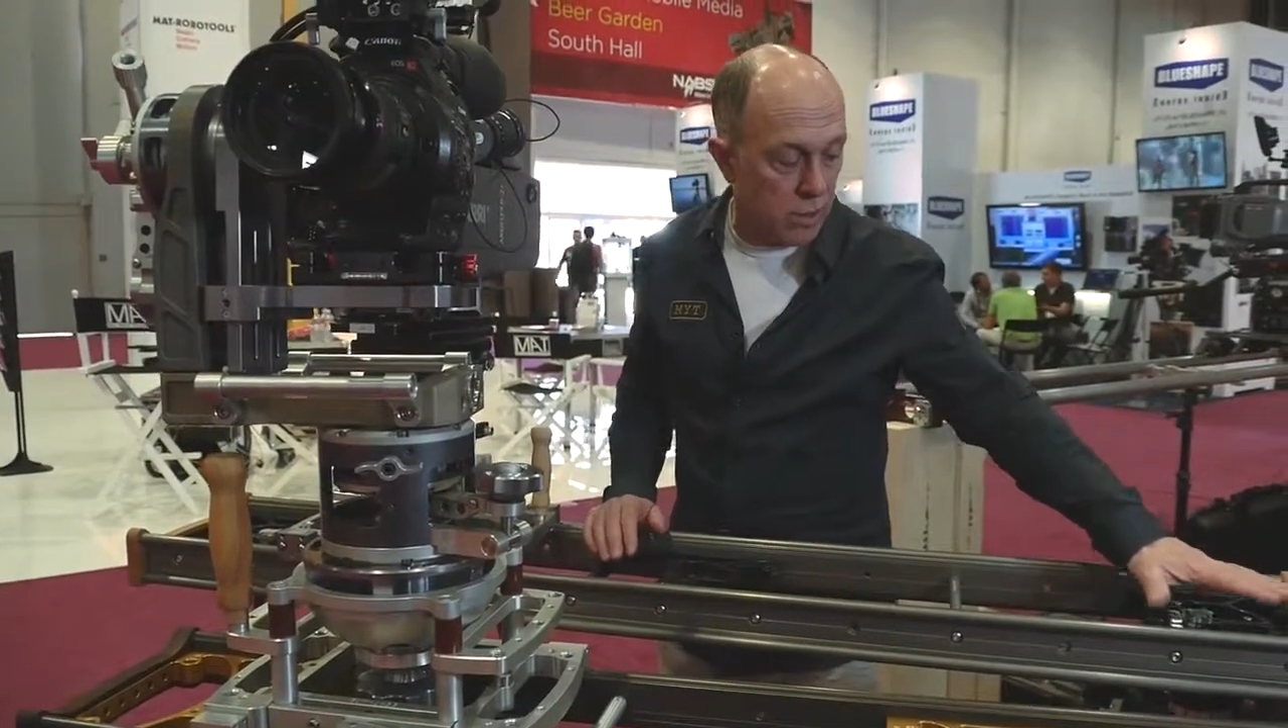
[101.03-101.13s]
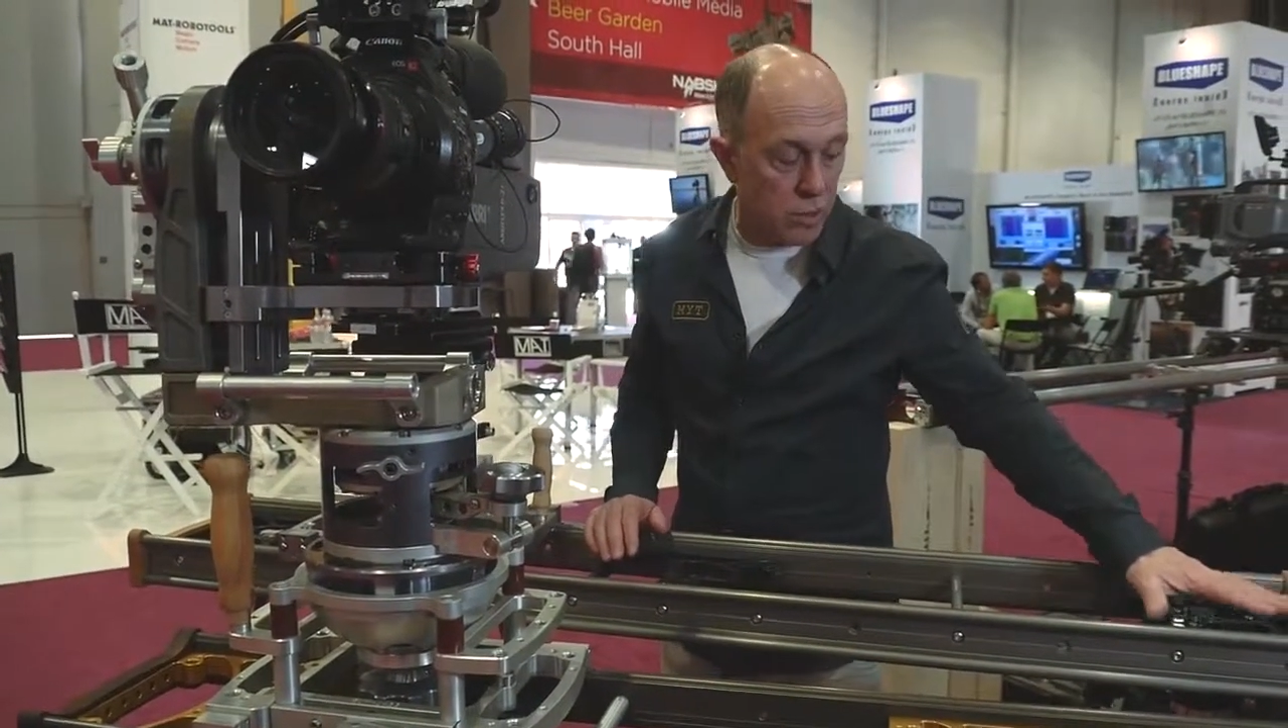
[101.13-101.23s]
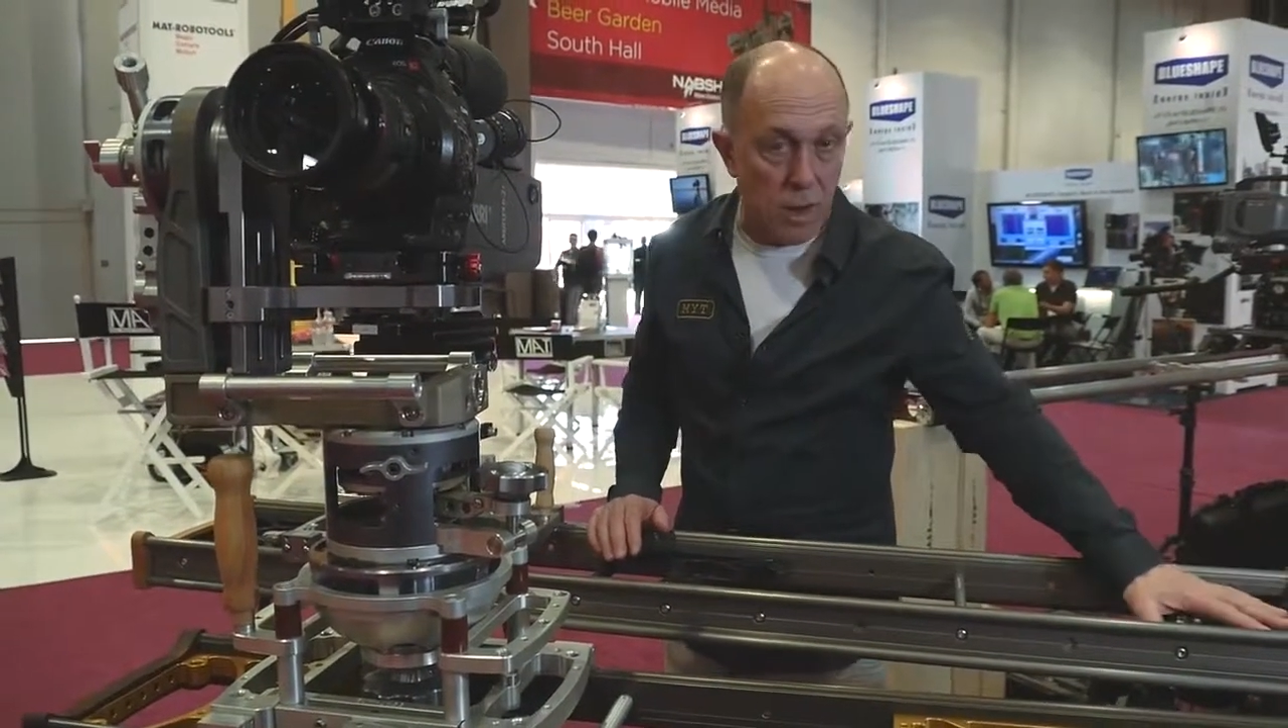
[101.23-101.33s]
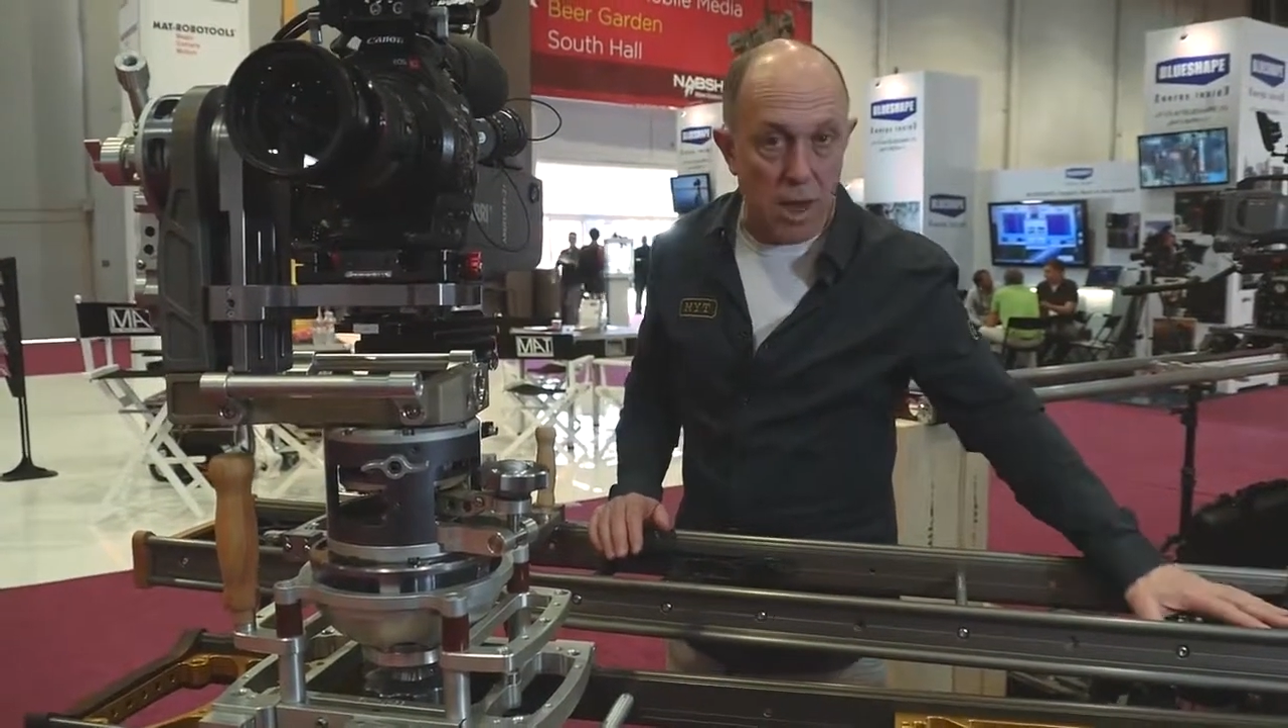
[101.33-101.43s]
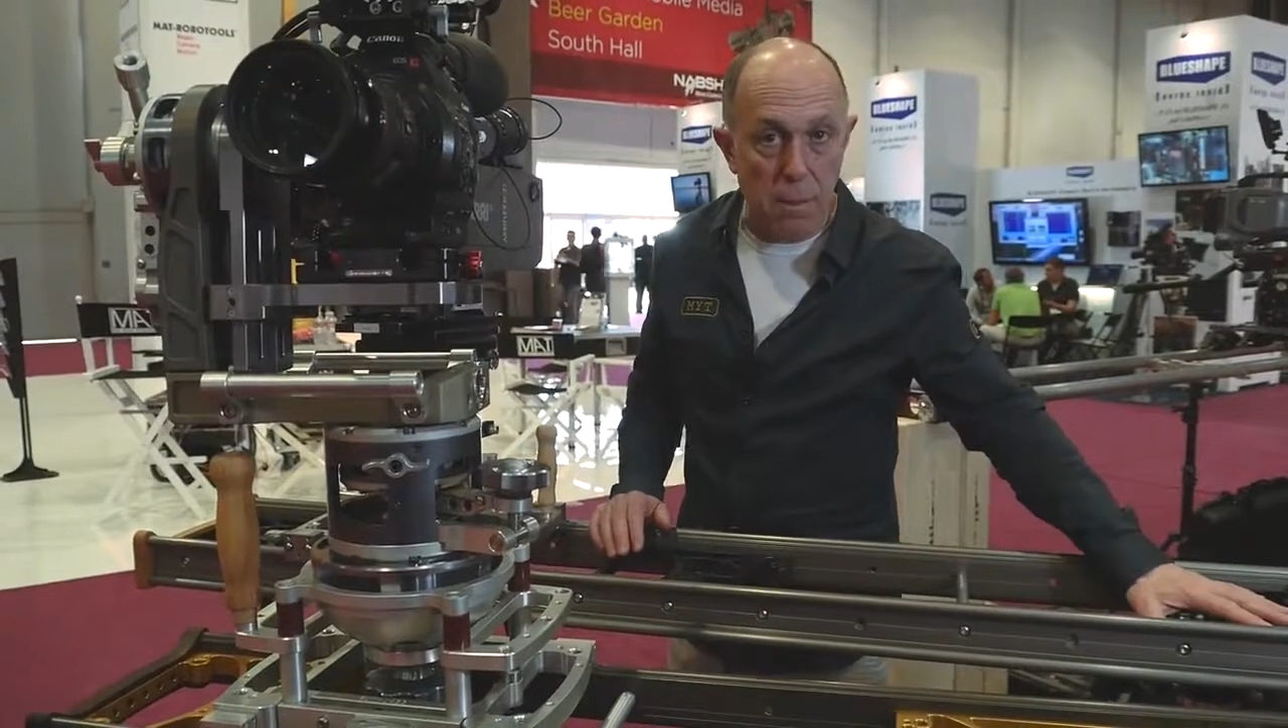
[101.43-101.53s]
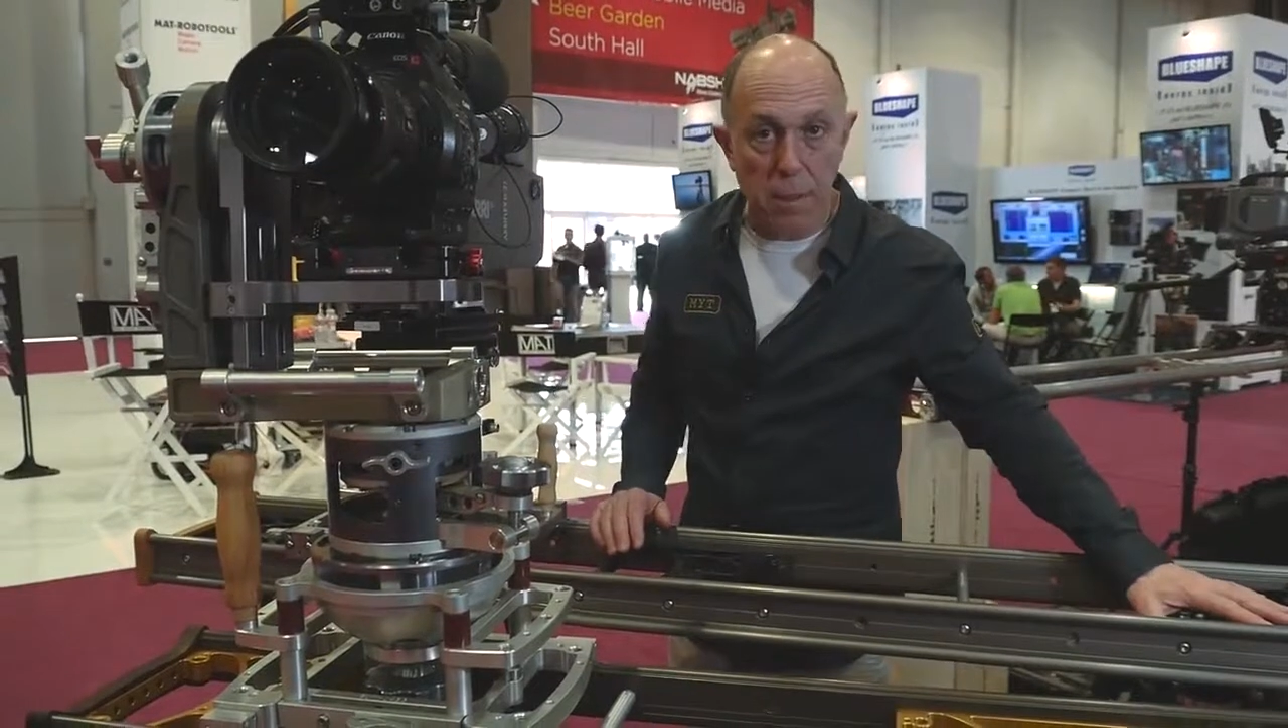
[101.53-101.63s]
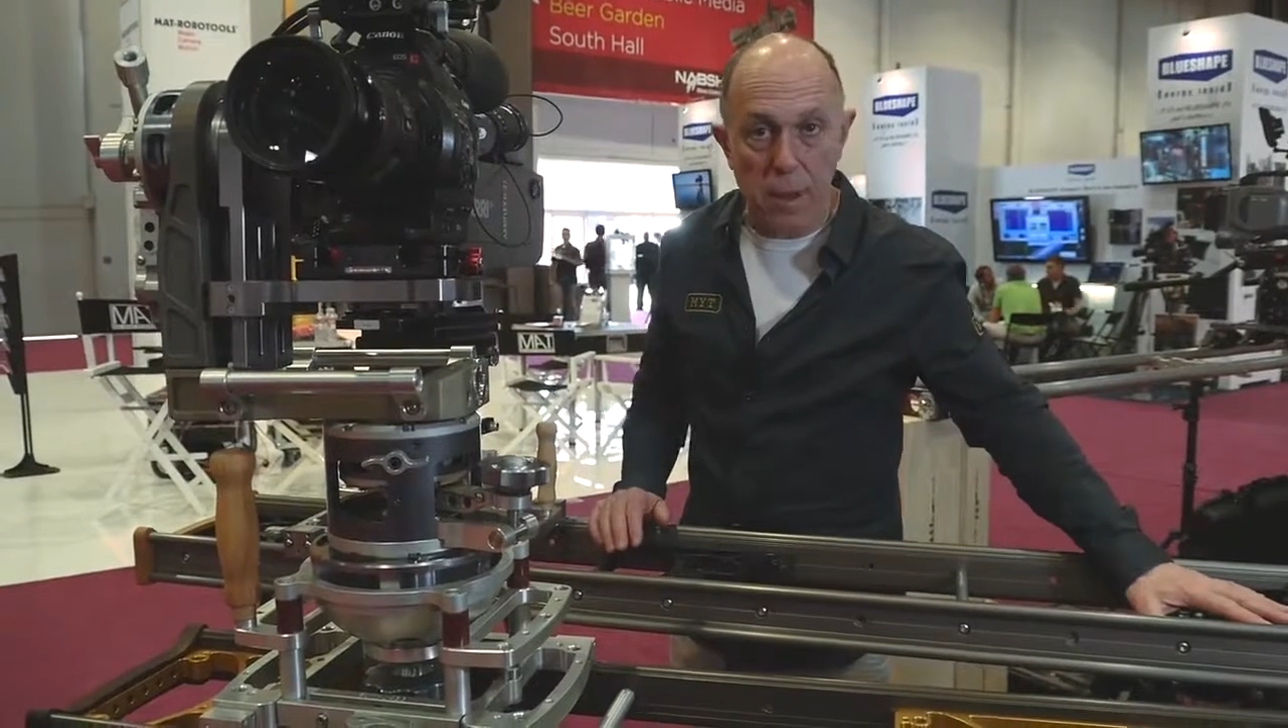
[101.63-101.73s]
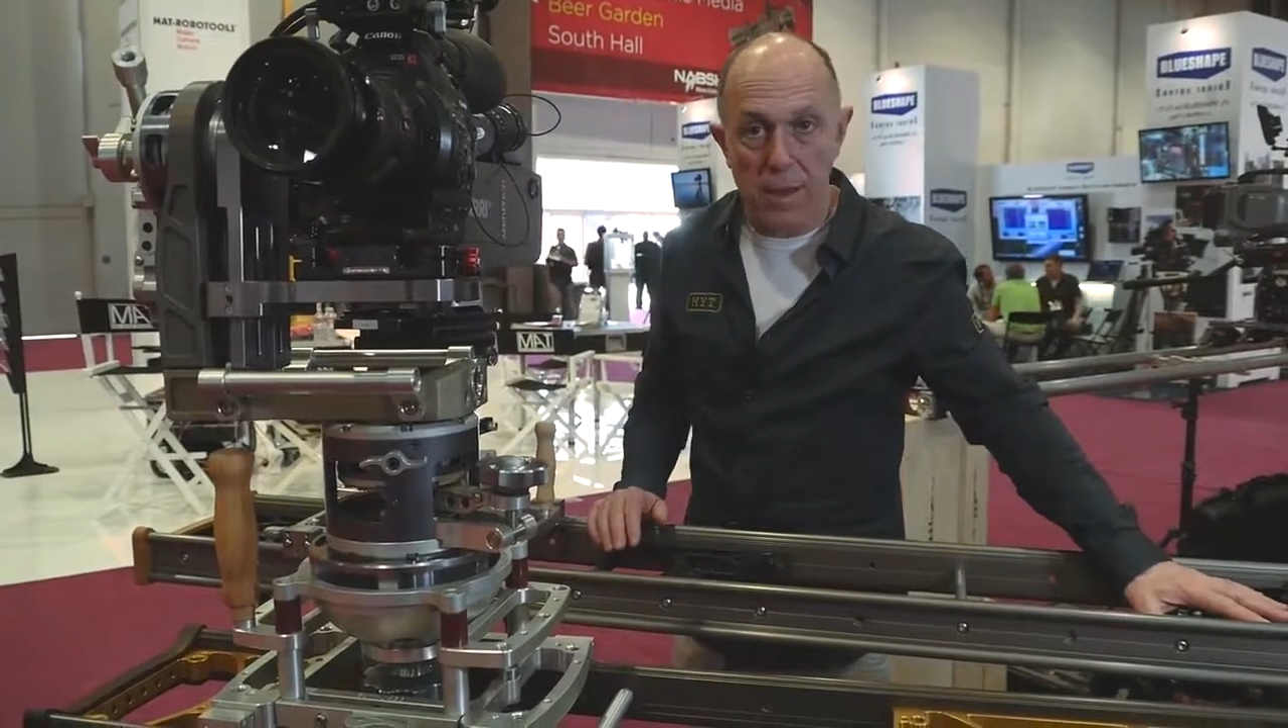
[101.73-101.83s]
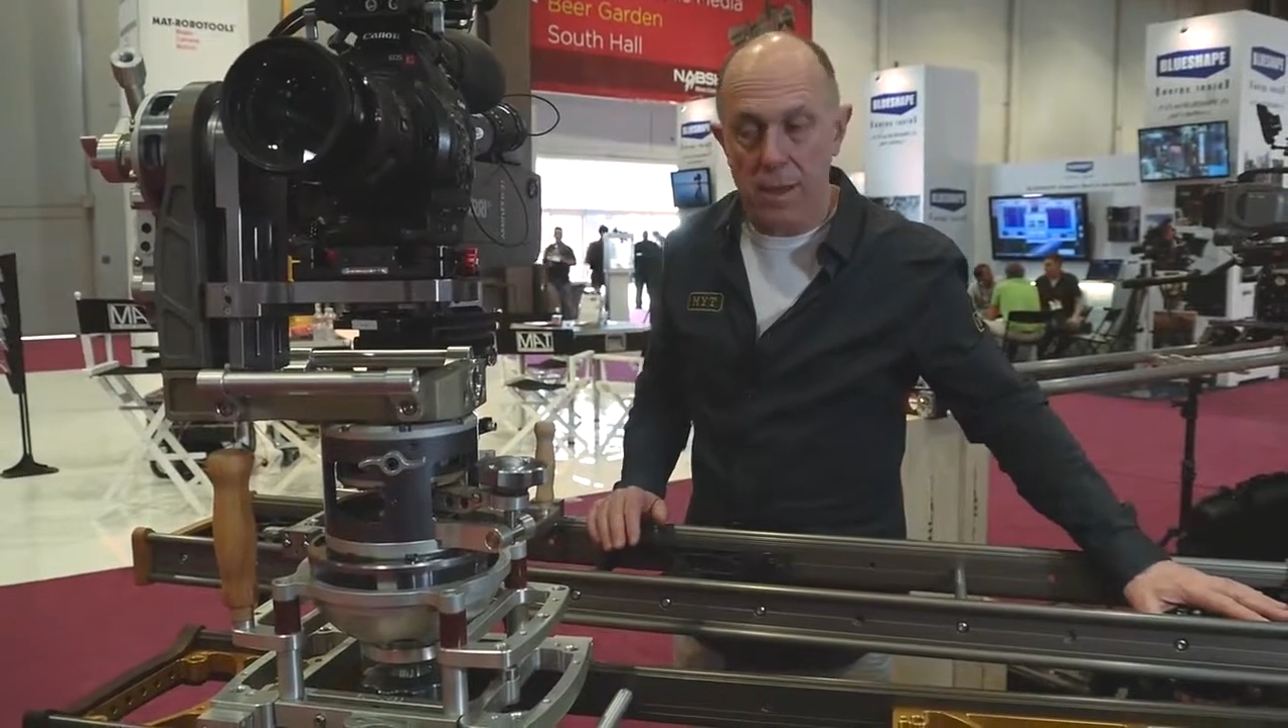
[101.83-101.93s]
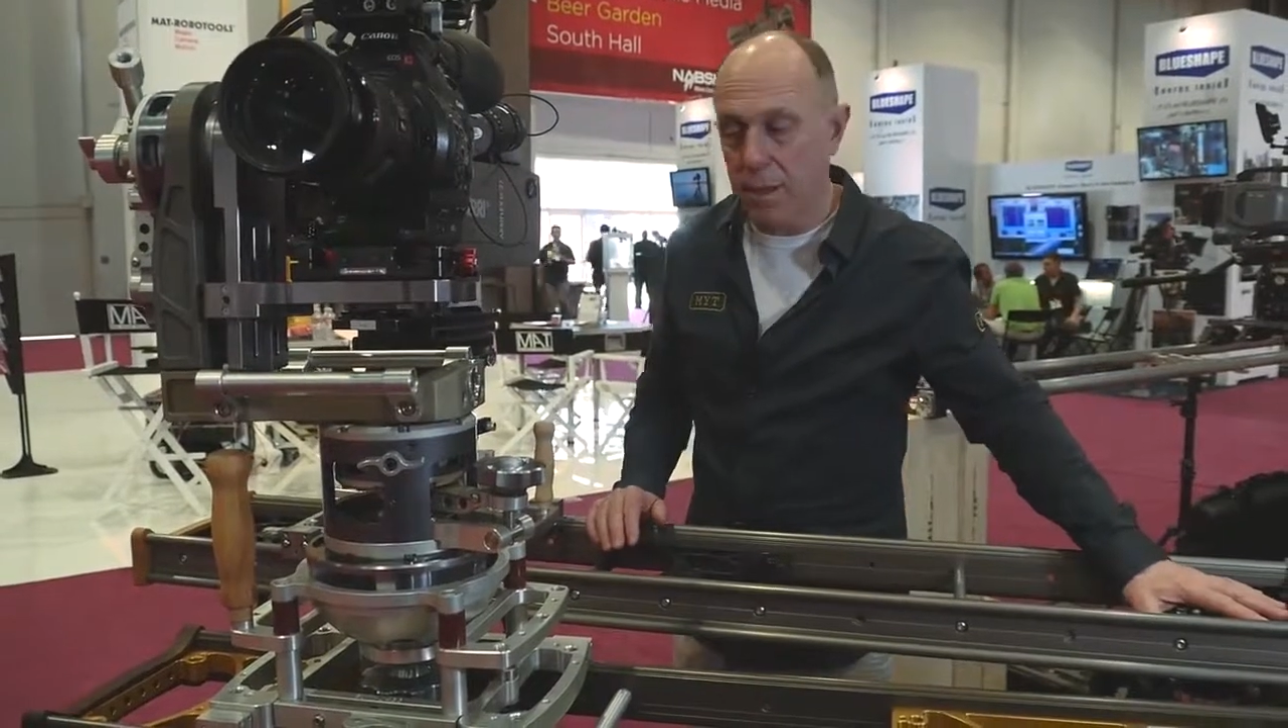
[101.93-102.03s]
the
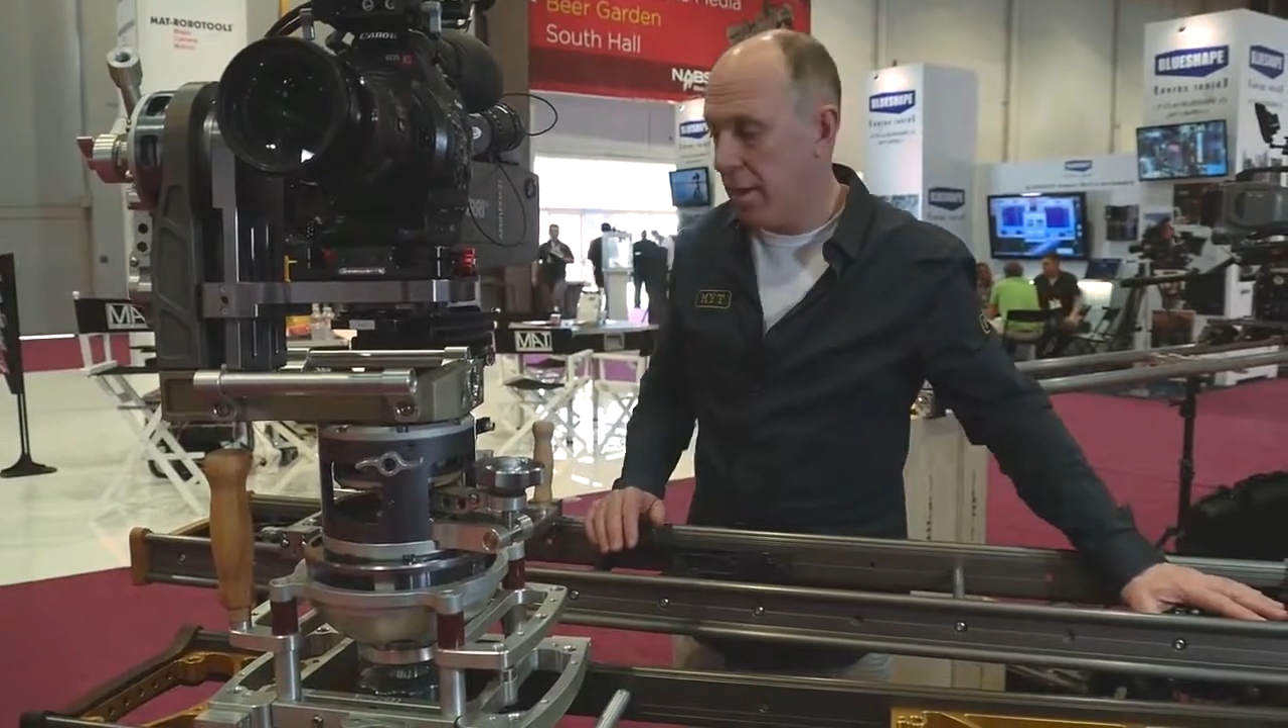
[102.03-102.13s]
tripod